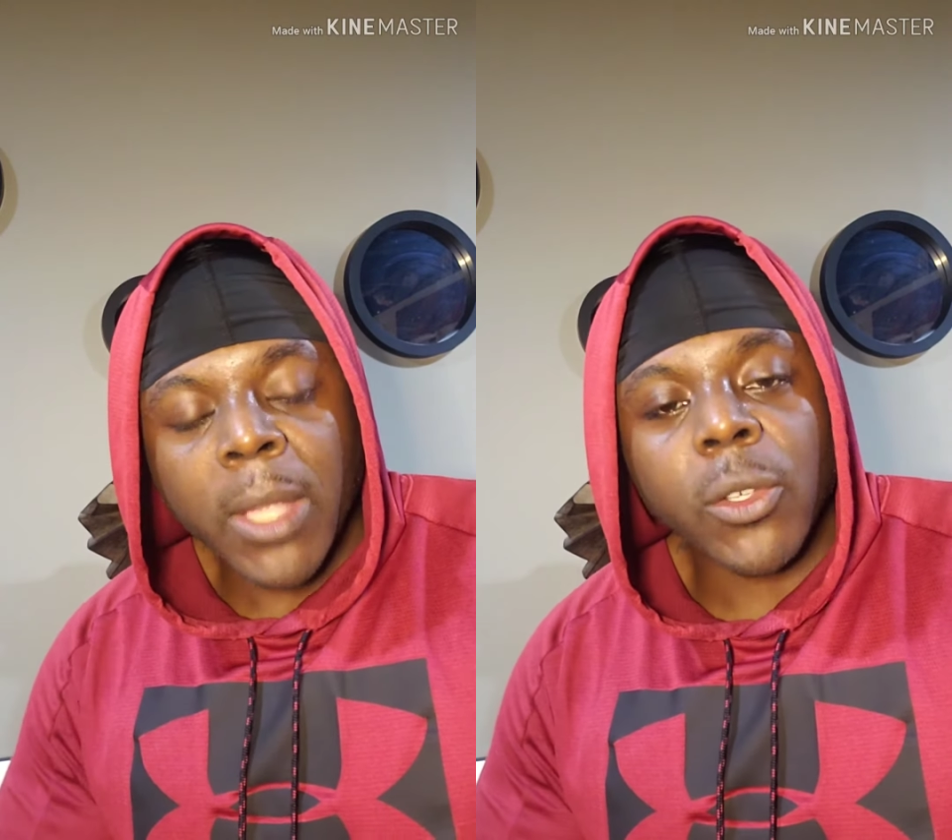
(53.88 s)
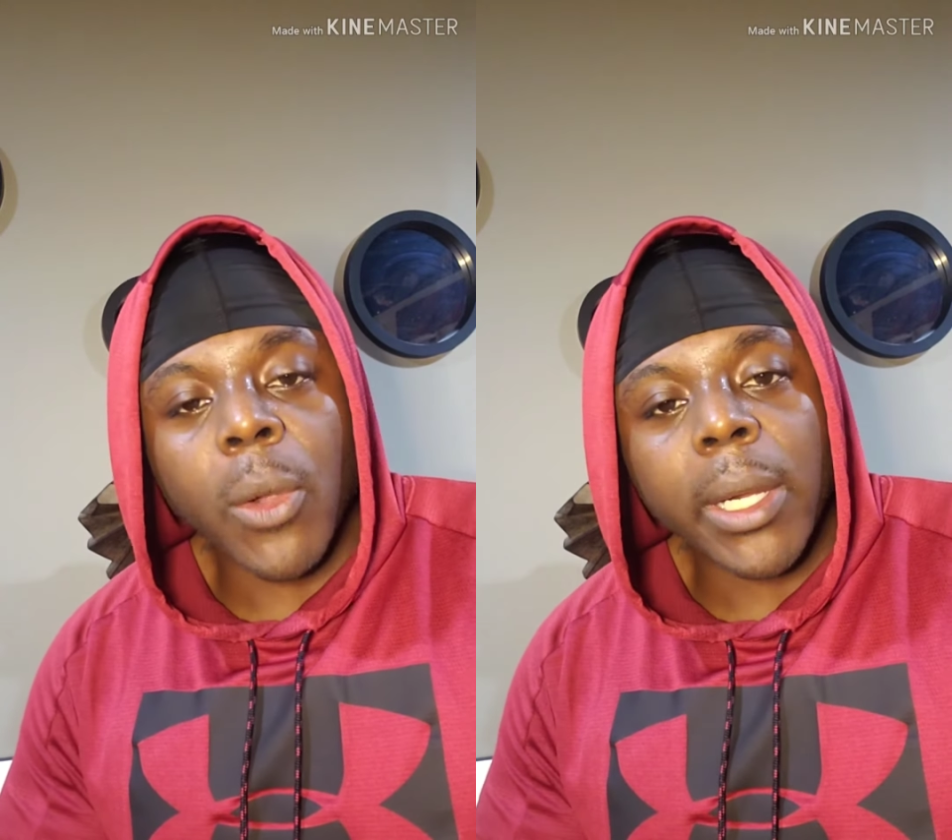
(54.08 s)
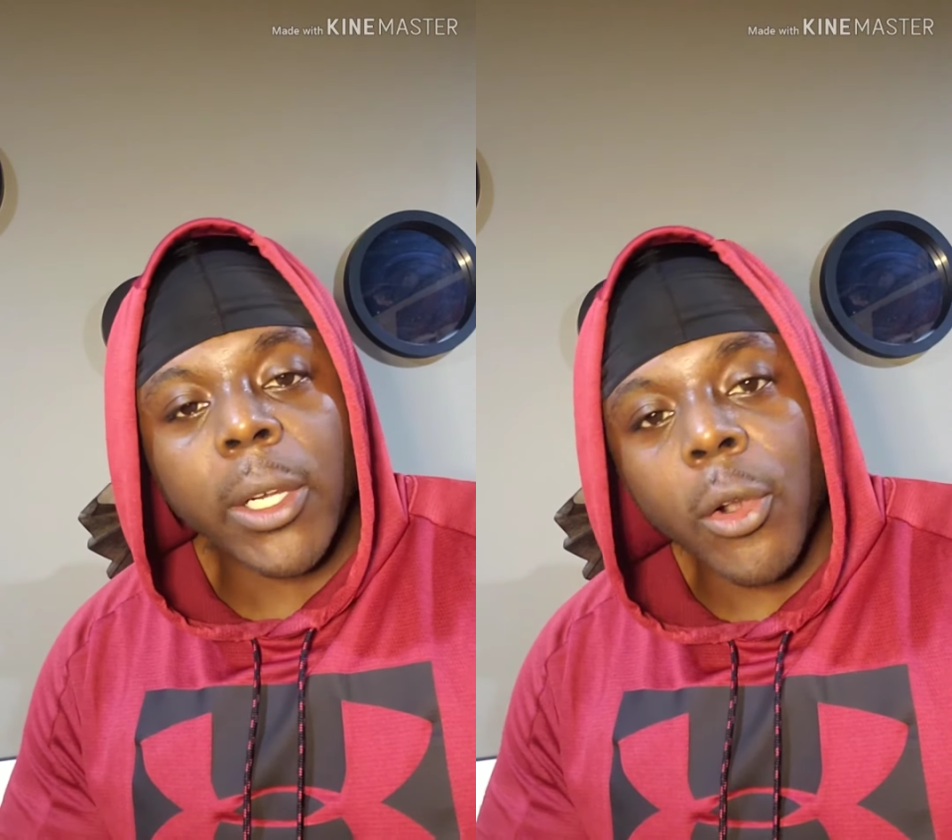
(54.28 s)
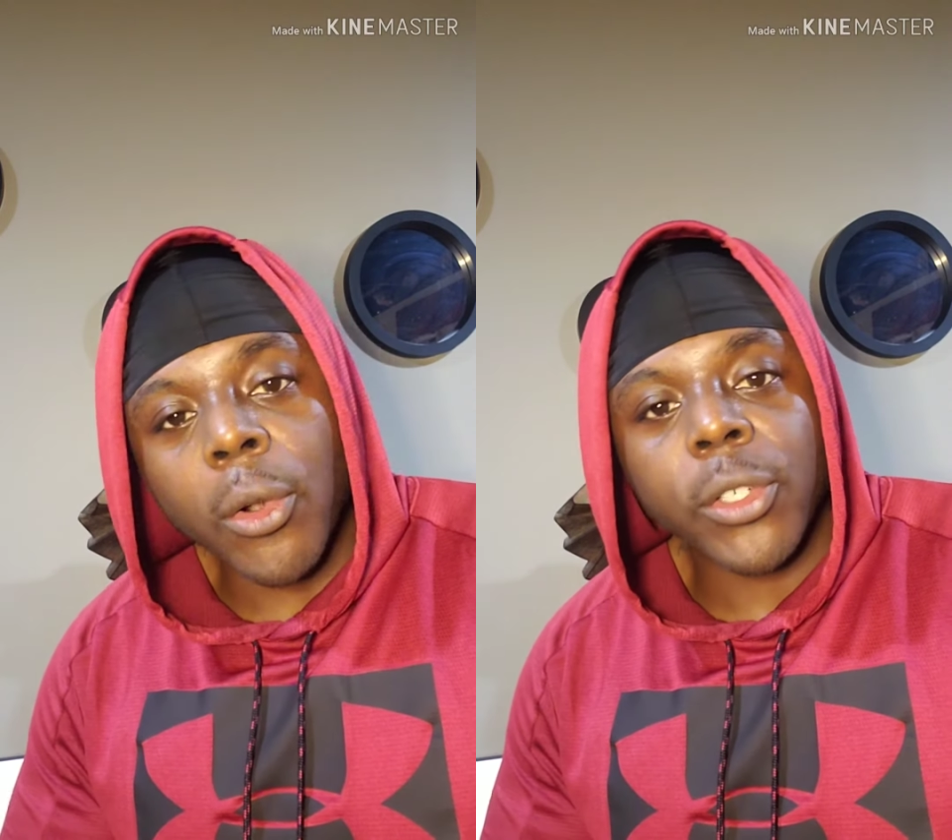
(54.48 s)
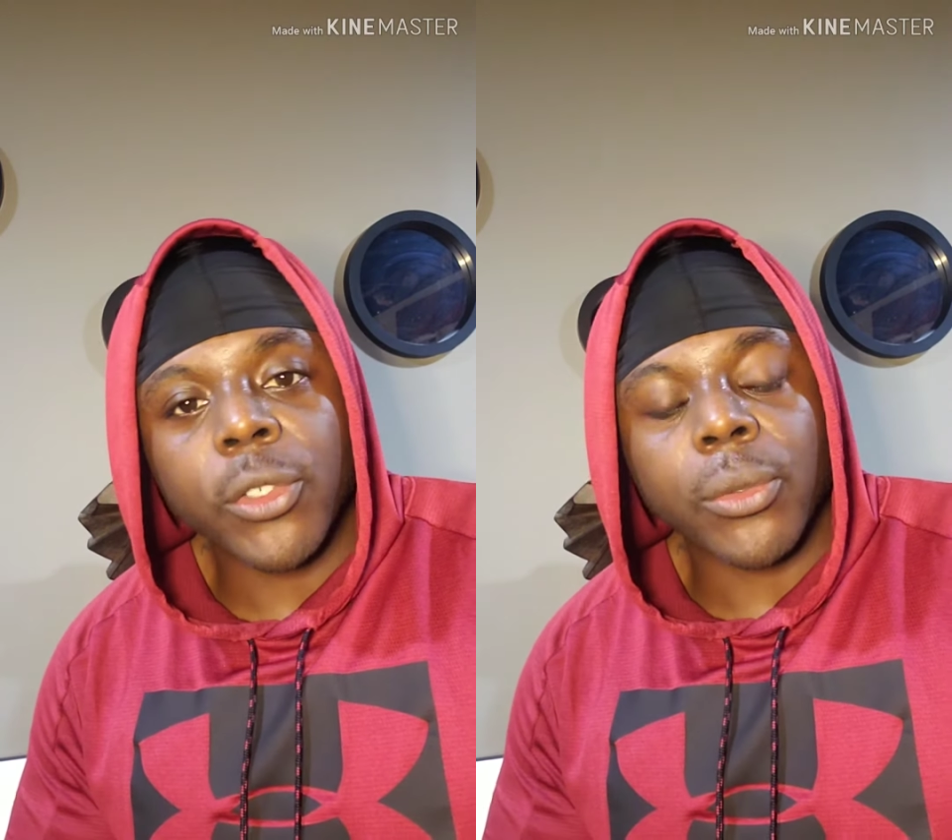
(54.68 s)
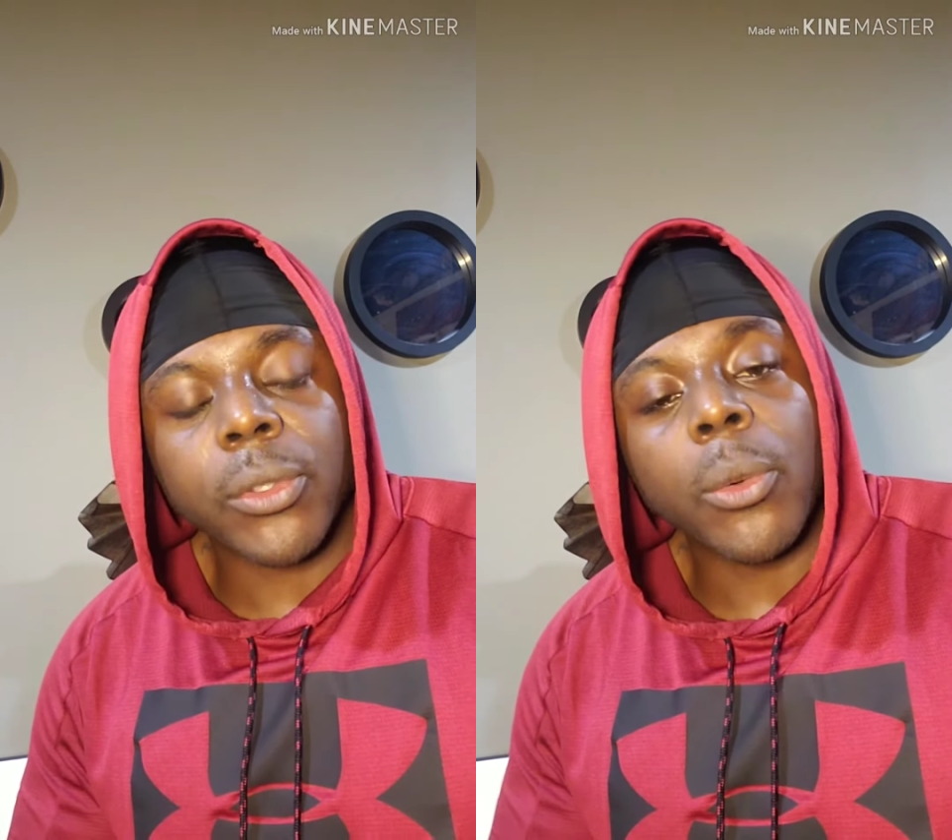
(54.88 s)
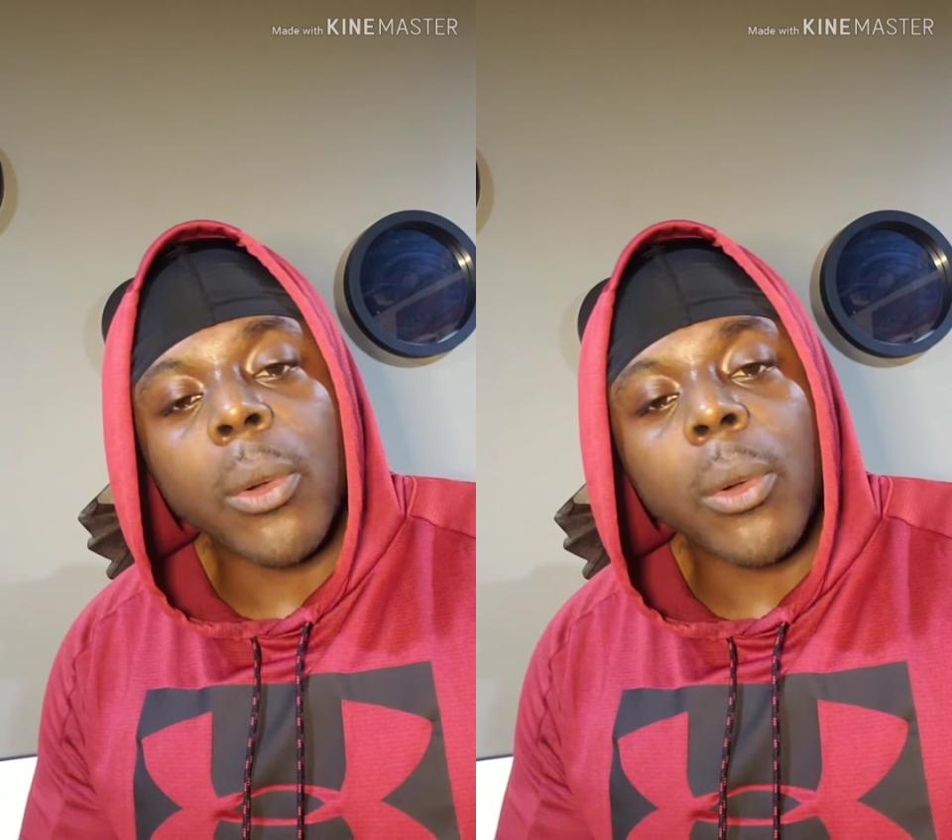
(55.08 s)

So I encourage you to